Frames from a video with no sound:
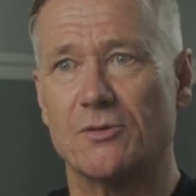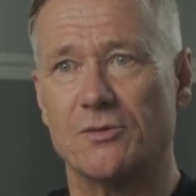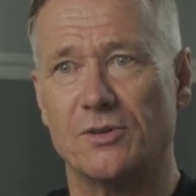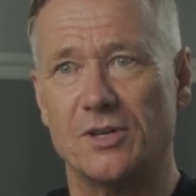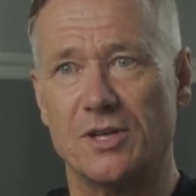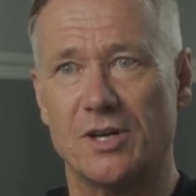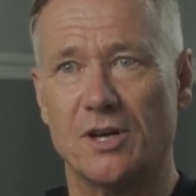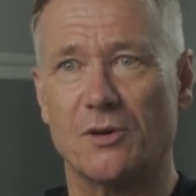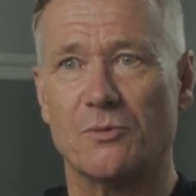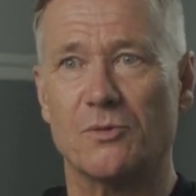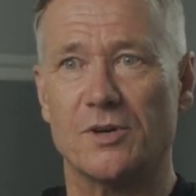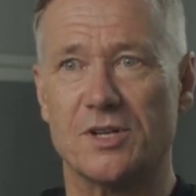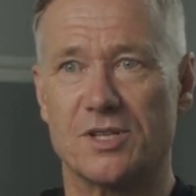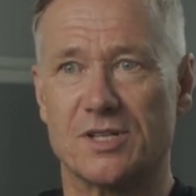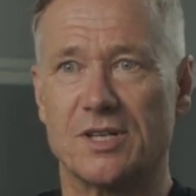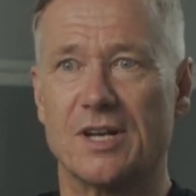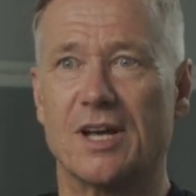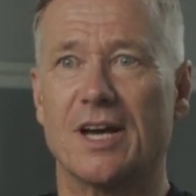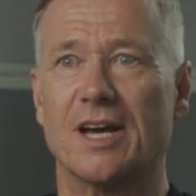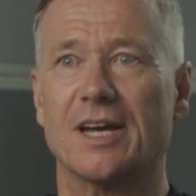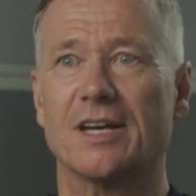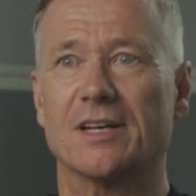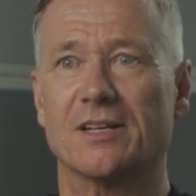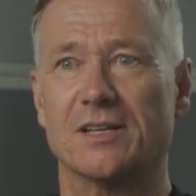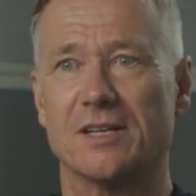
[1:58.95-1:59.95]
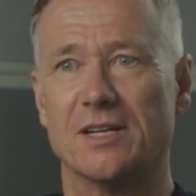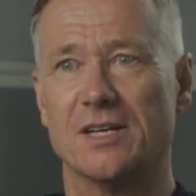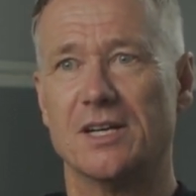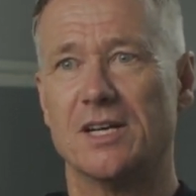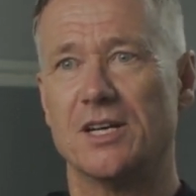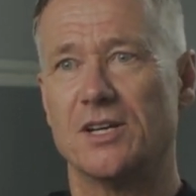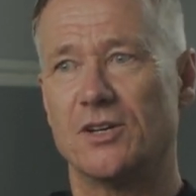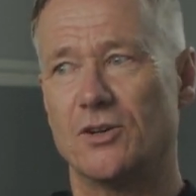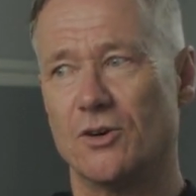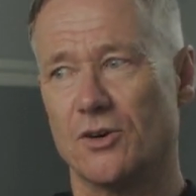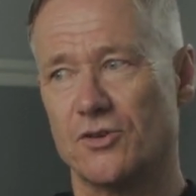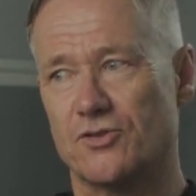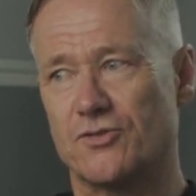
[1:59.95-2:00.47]
You know what it's like.
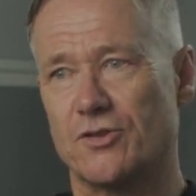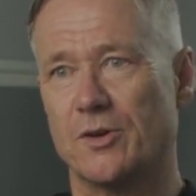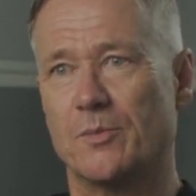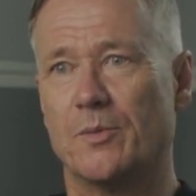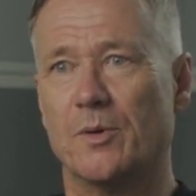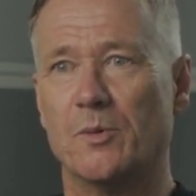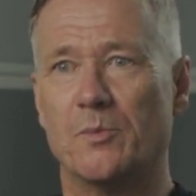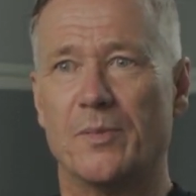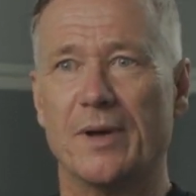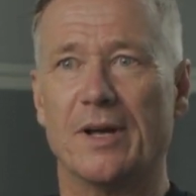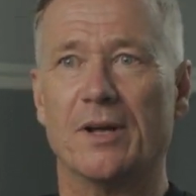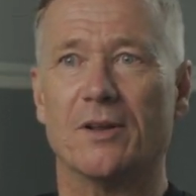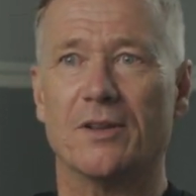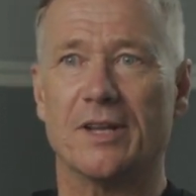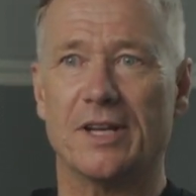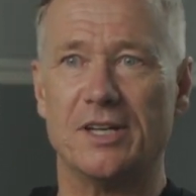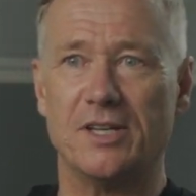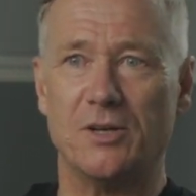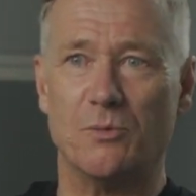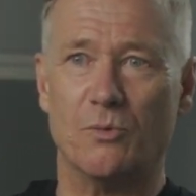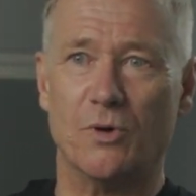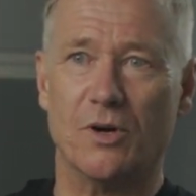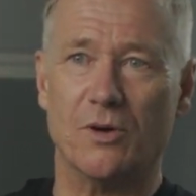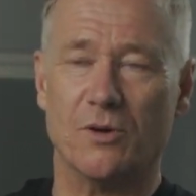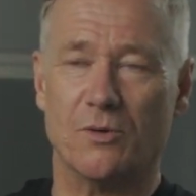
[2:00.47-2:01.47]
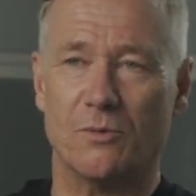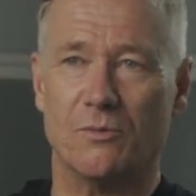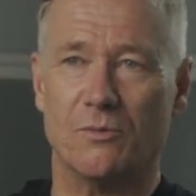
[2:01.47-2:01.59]
Got a triple bill, then you work